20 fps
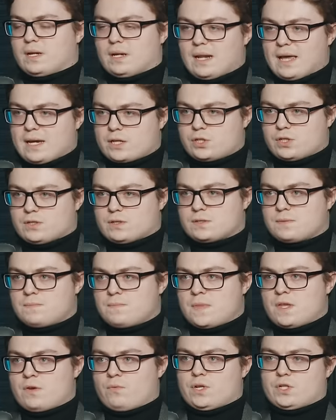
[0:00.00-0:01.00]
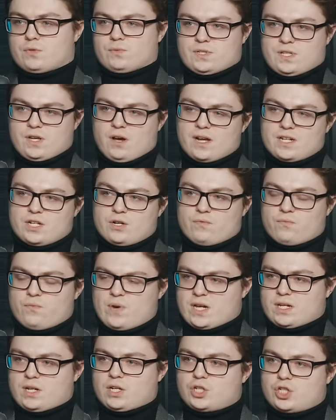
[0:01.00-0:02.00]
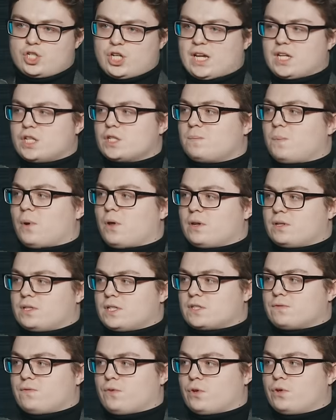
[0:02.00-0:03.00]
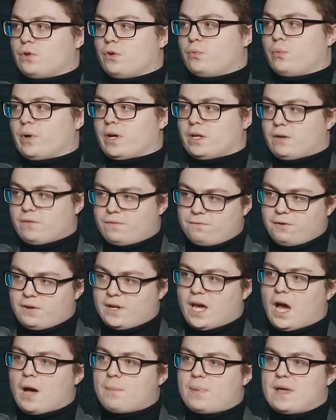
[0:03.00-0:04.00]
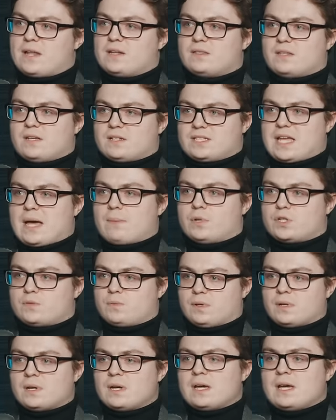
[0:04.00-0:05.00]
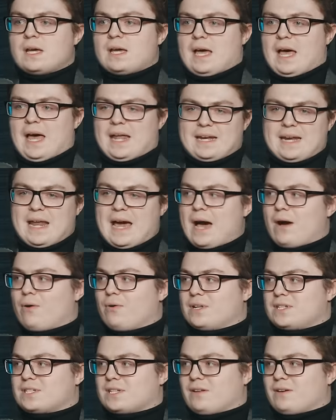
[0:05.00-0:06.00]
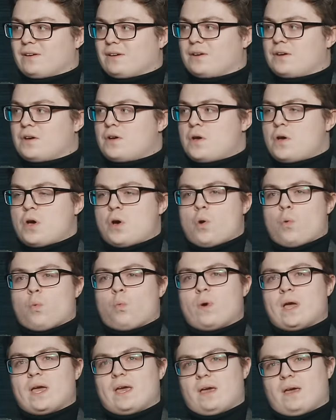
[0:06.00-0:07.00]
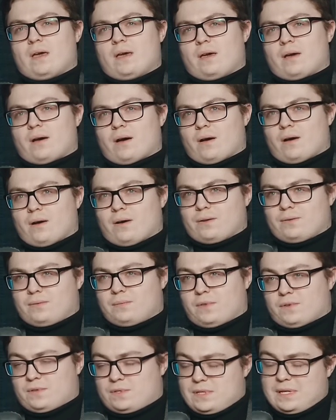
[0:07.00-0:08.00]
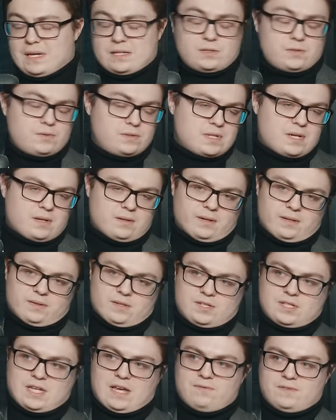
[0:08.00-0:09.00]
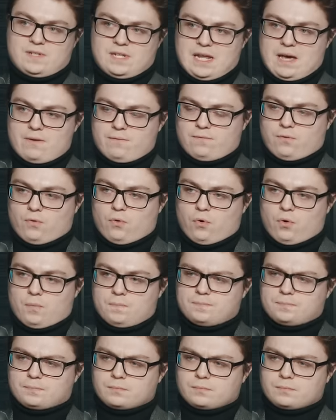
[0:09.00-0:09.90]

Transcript: elections, which was the idea of, we're going to change politics for good, we're going to fully upend the establishment. And now it's like, we are, as you say, like the safety net for